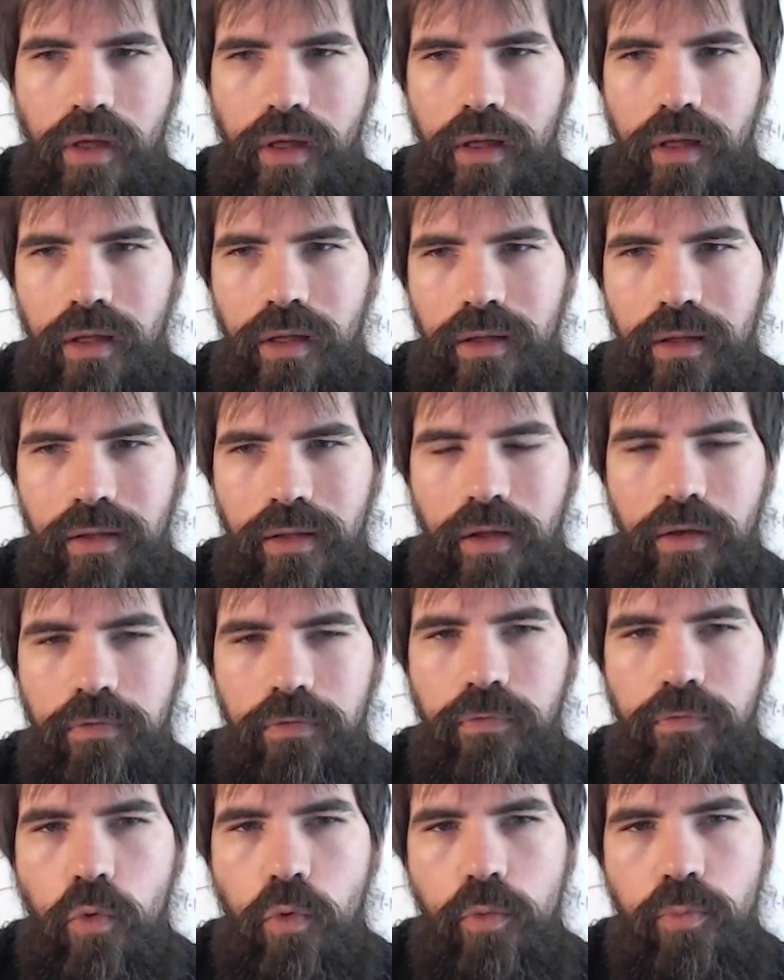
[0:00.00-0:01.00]
on
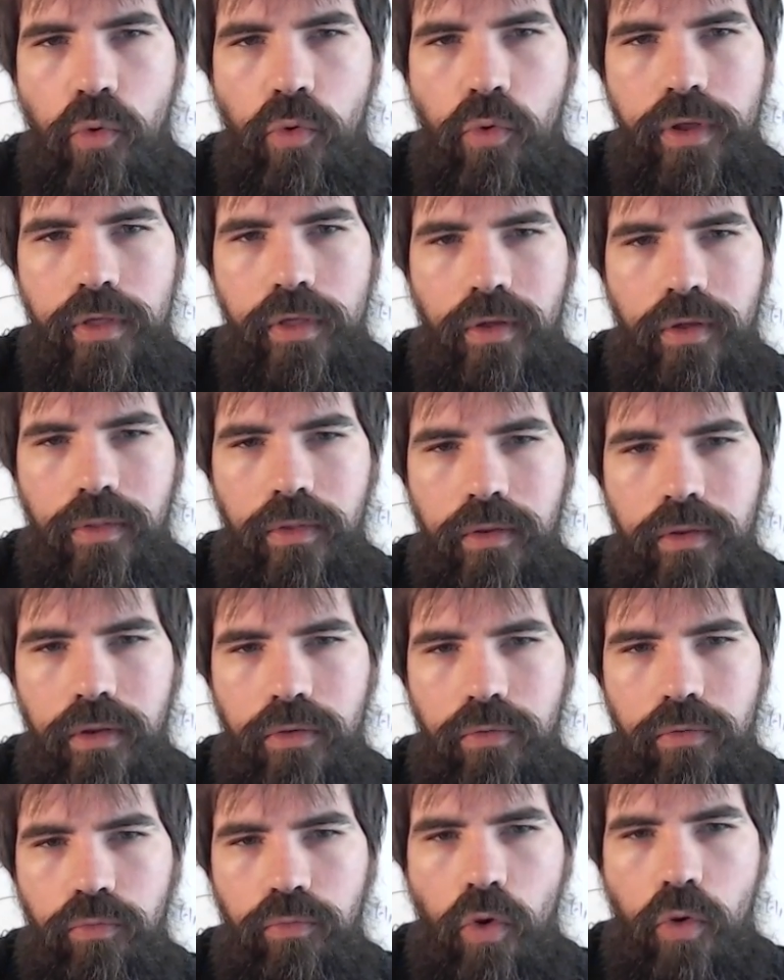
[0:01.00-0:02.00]
4 points on
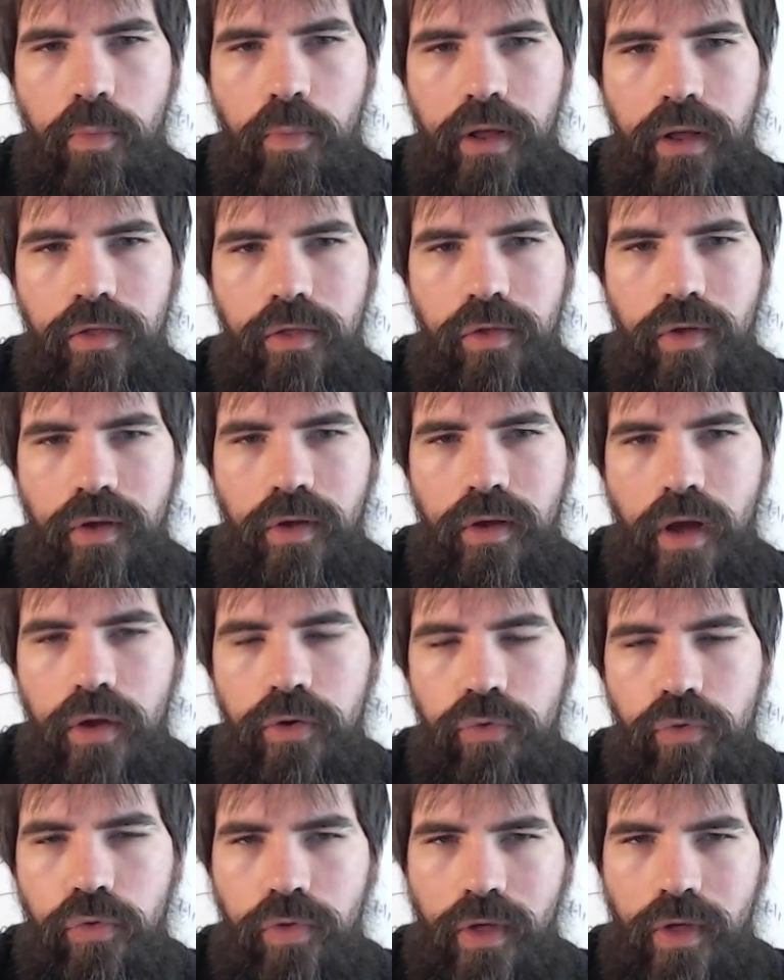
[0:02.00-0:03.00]
the robot's
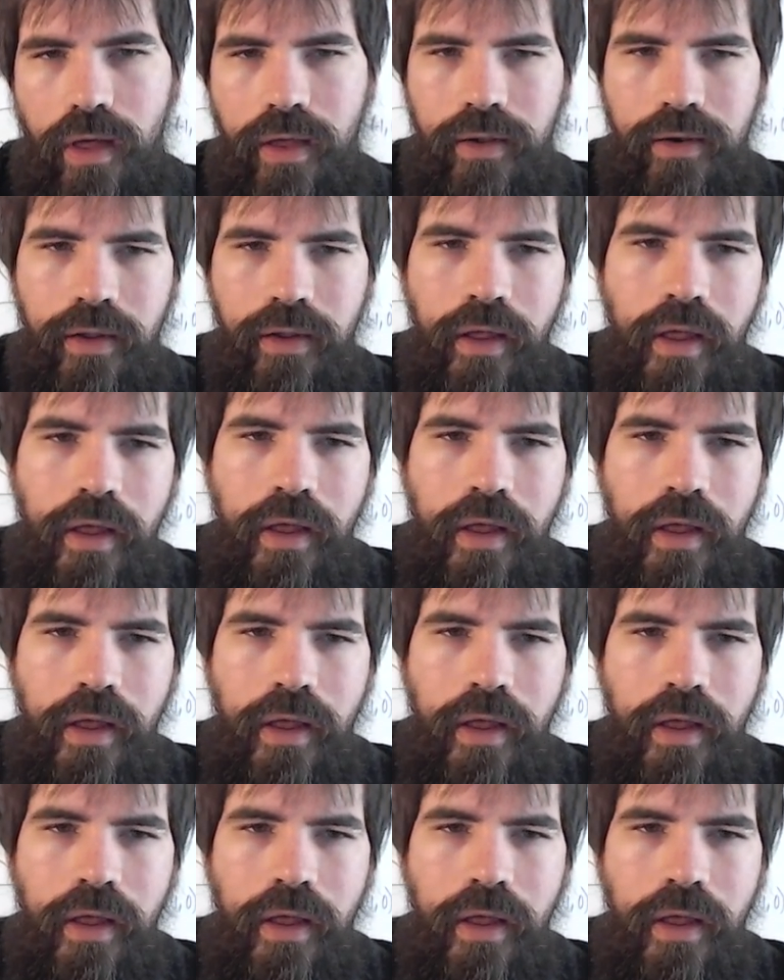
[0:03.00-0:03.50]
underside,